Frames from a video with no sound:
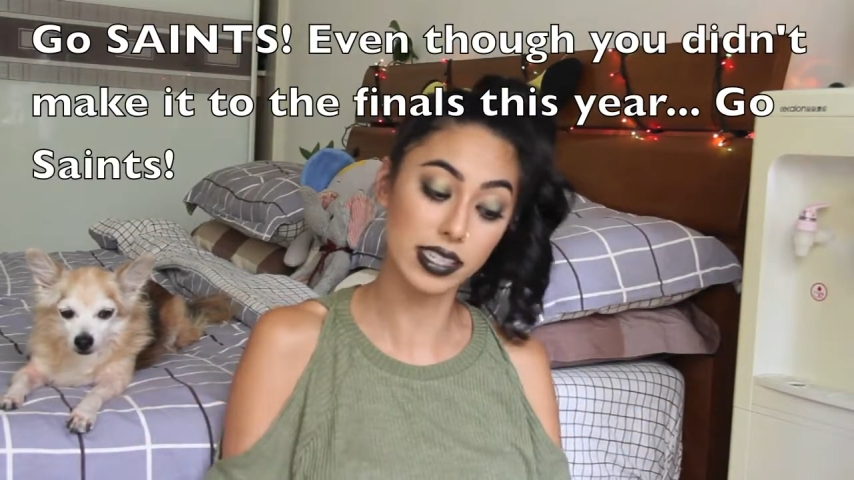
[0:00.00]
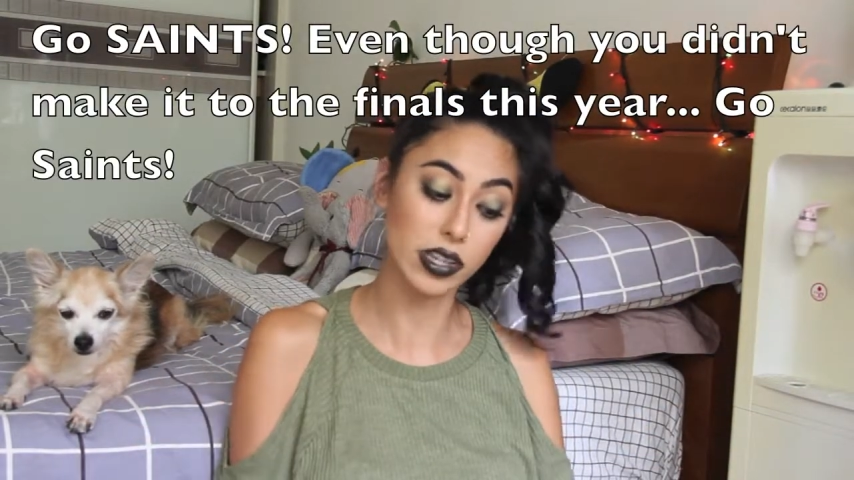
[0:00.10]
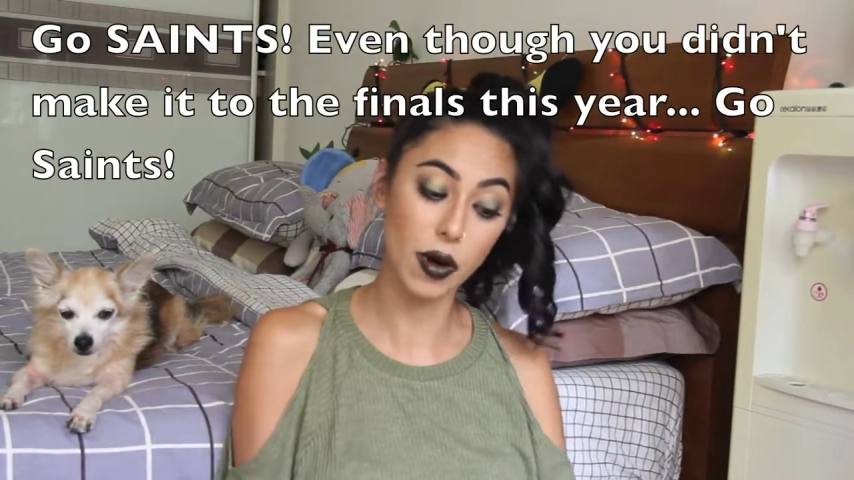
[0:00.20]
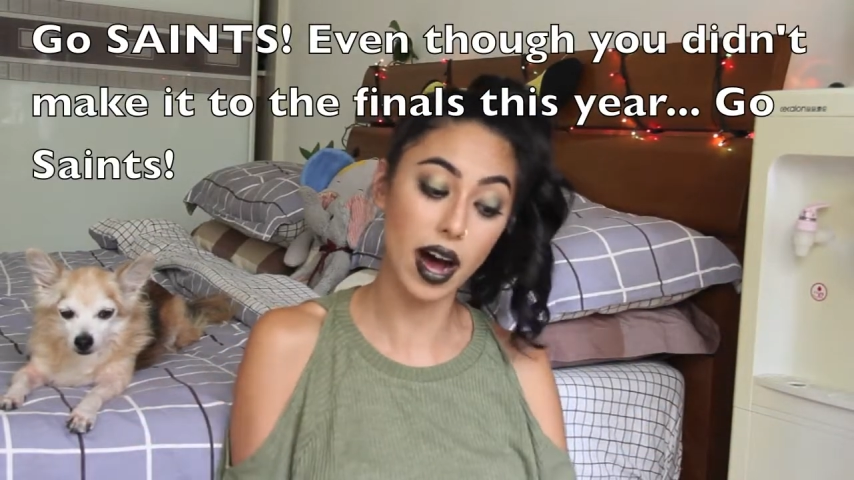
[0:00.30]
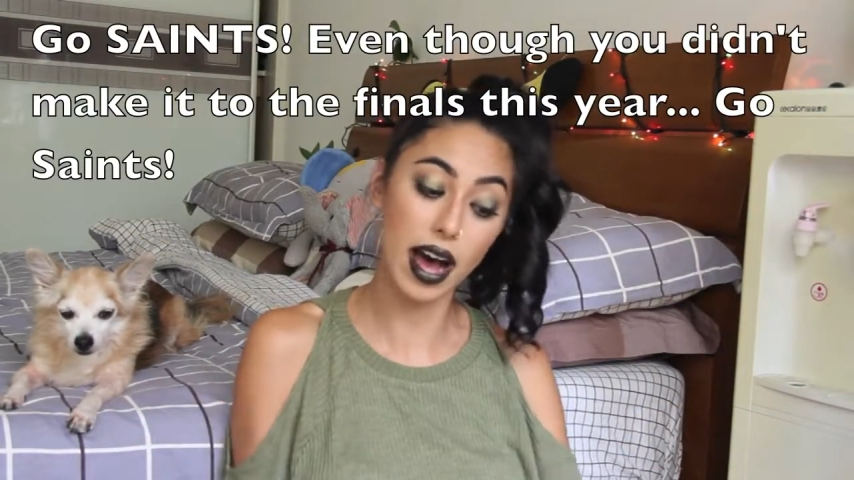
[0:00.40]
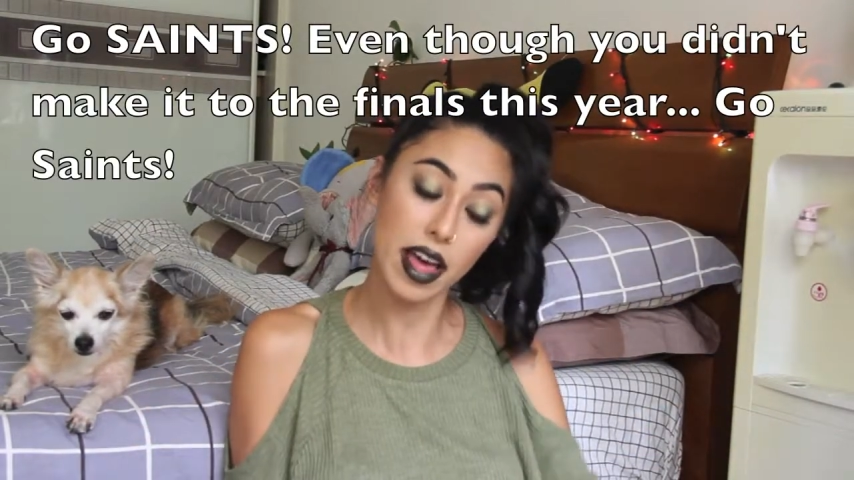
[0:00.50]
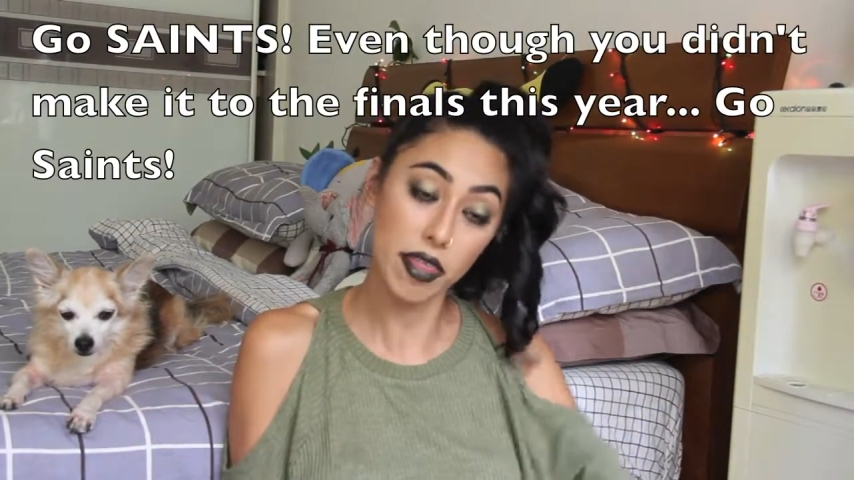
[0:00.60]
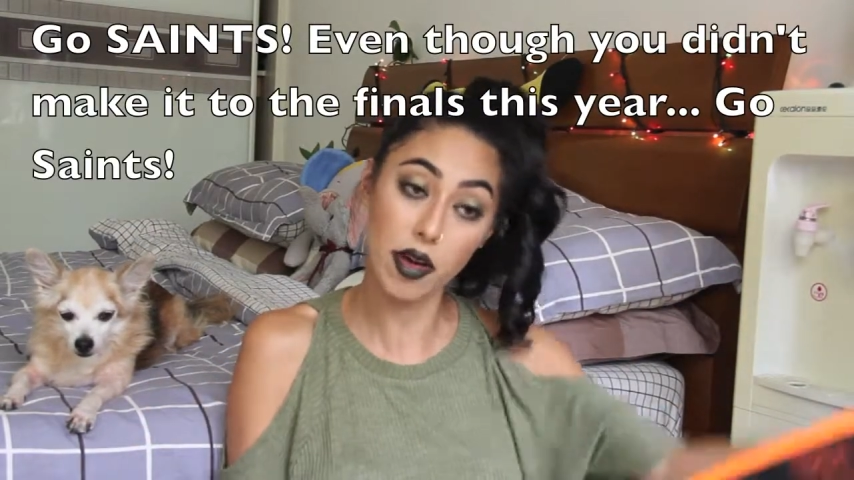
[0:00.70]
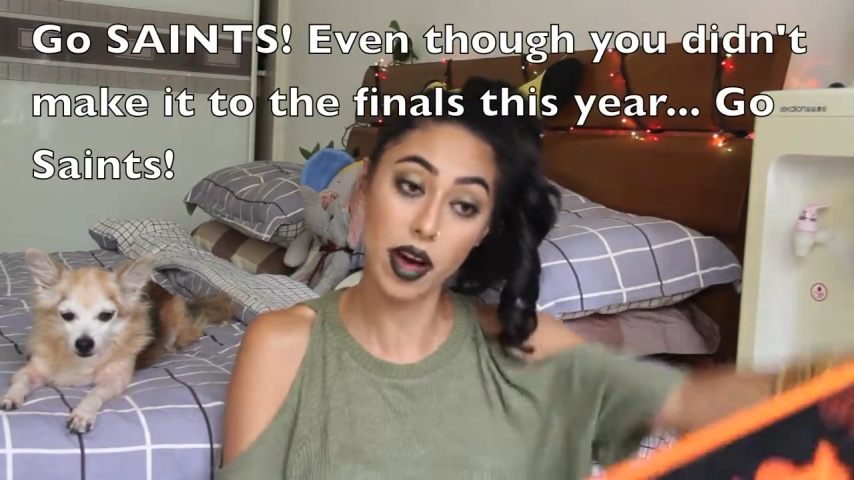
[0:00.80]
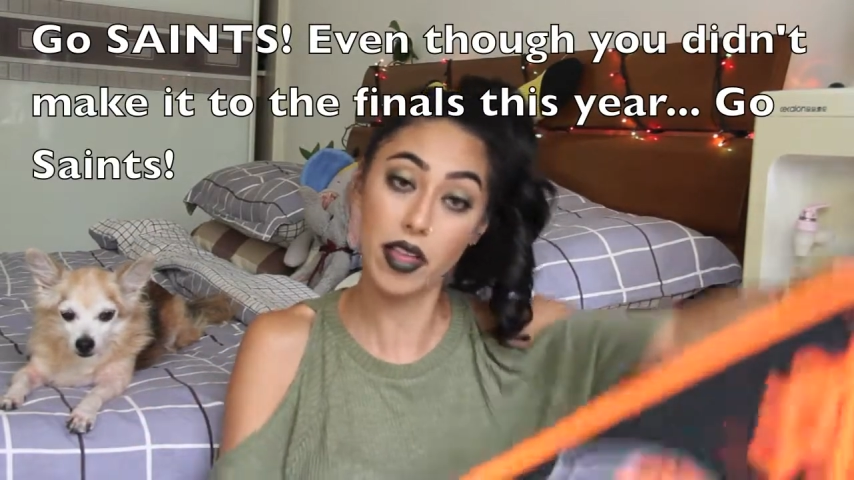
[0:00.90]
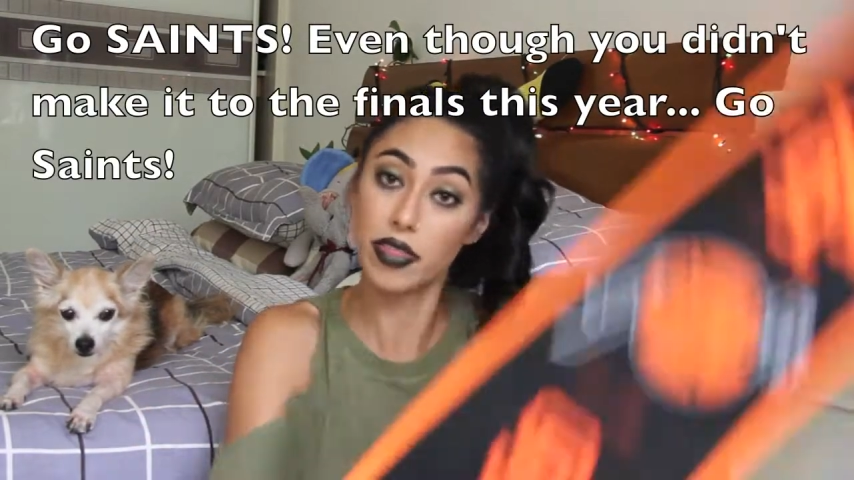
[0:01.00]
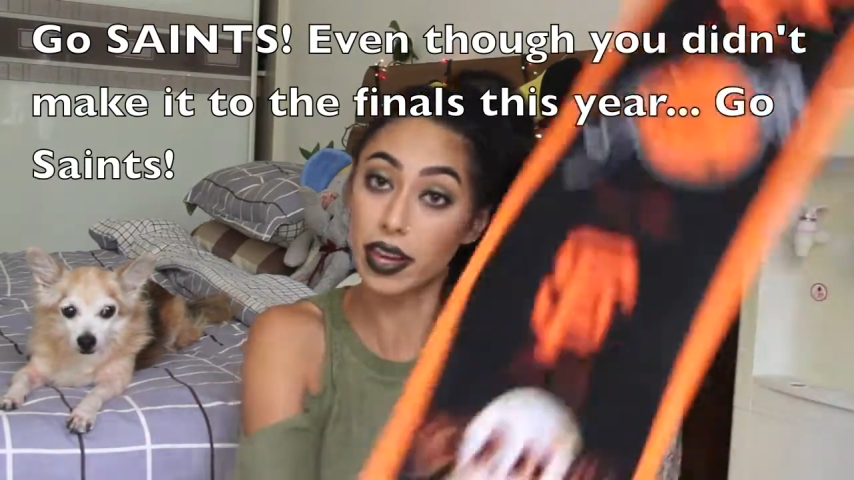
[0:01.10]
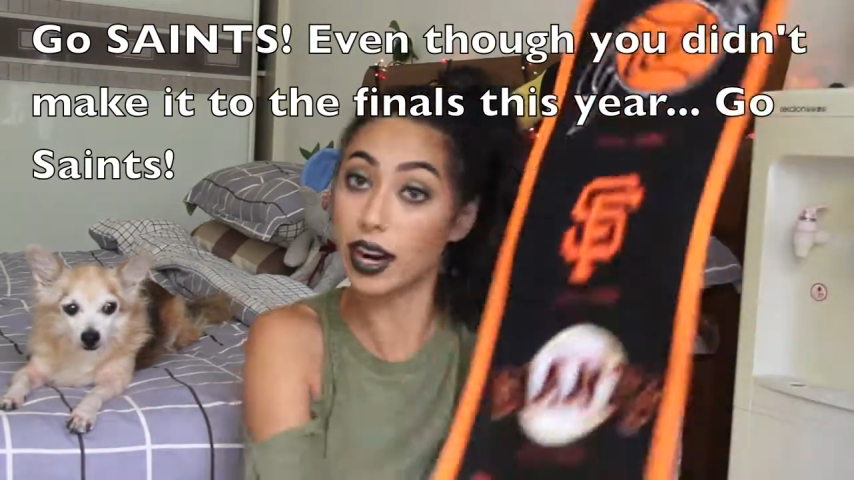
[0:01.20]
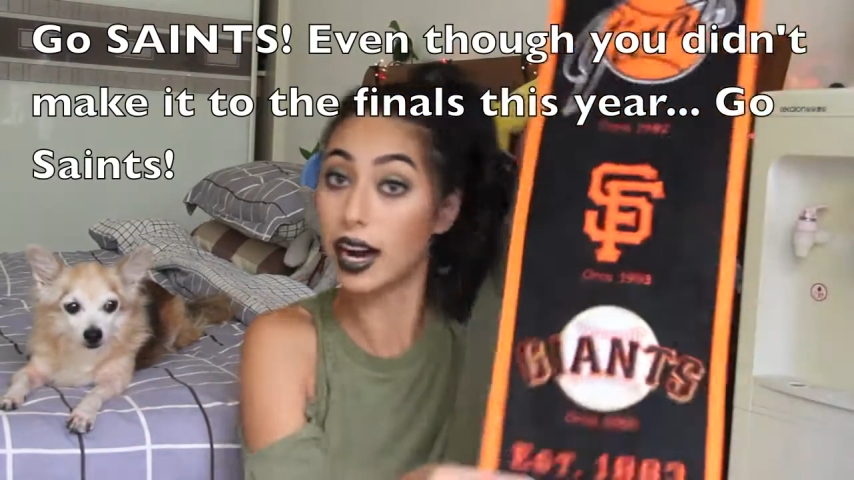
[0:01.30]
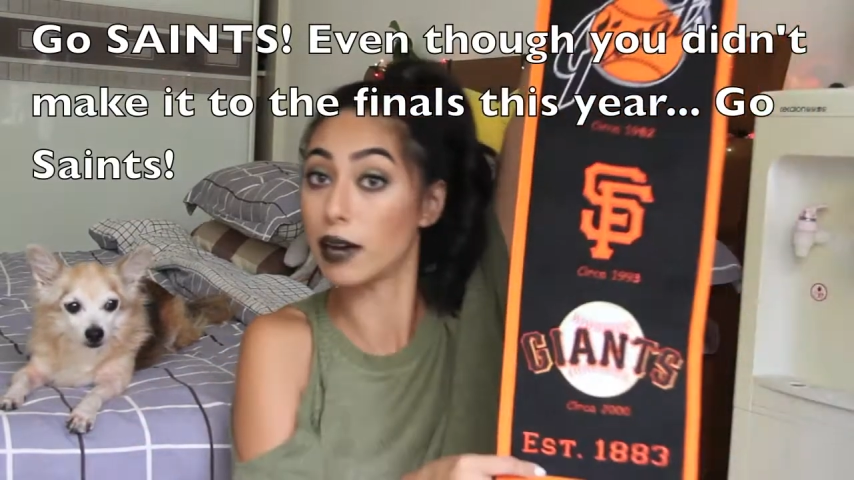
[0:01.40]
so I thought
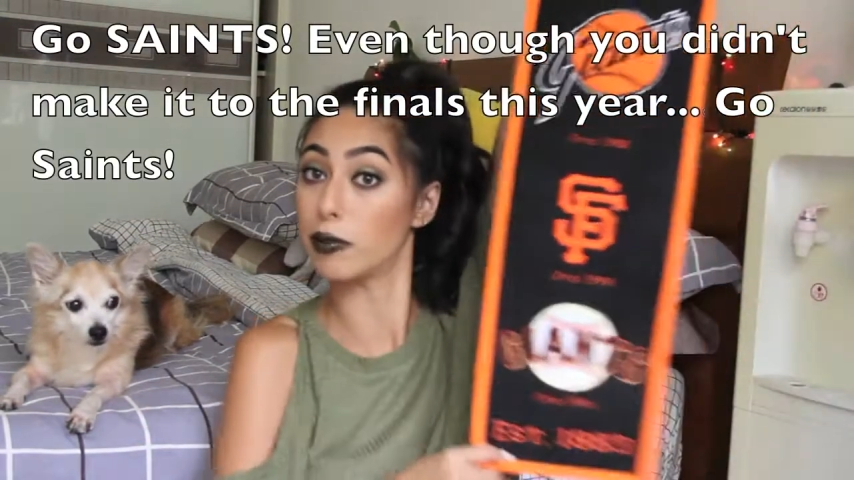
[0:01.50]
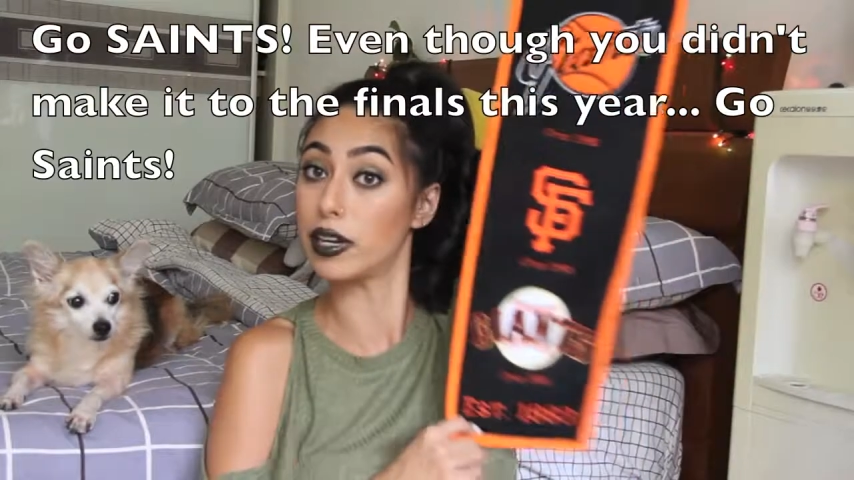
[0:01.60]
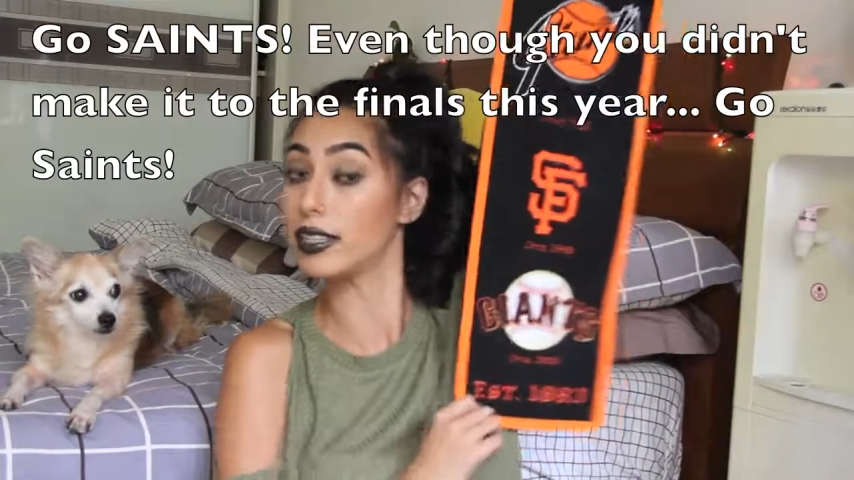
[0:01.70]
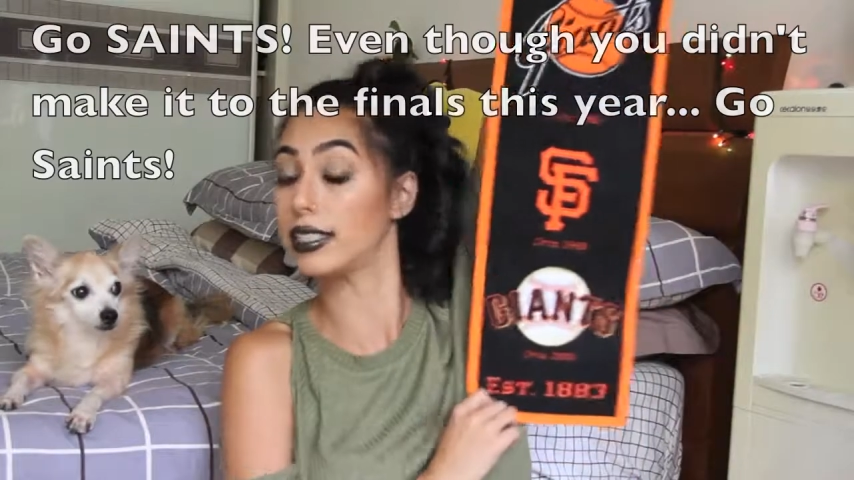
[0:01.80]
that I would